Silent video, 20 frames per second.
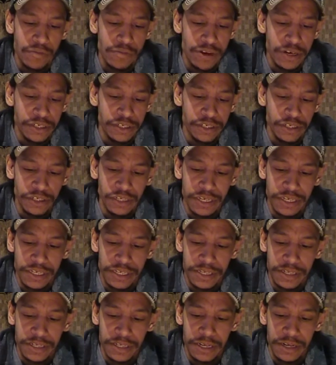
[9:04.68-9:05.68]
much
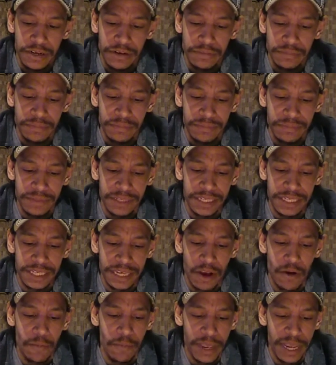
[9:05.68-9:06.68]
just you know to
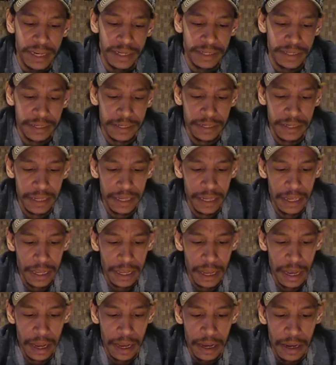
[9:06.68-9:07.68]
sell baits.
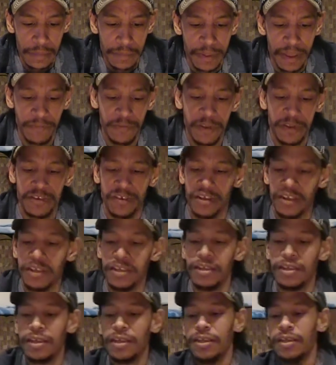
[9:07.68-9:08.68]
Um, if you see,
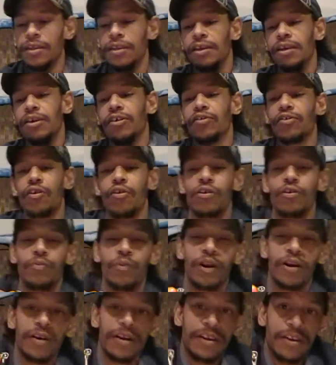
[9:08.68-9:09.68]
his
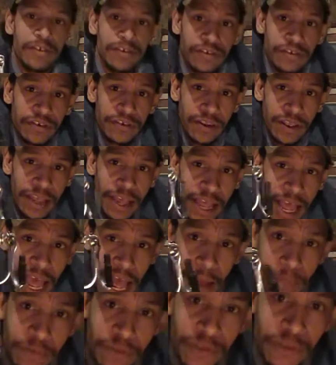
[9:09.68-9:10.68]
hardware is
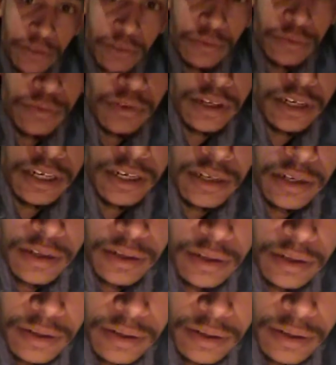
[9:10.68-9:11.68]
absolutely
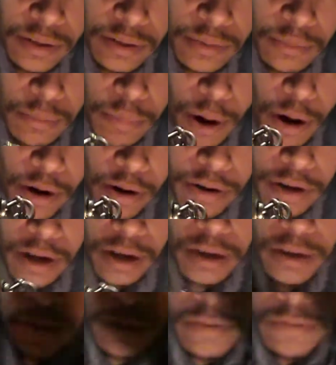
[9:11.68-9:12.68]
bar
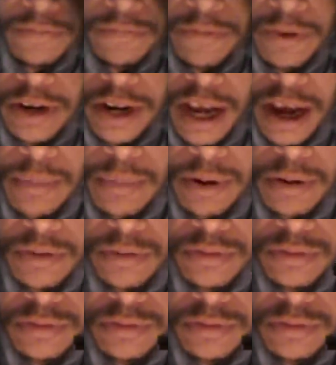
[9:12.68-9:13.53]
none phenomenal.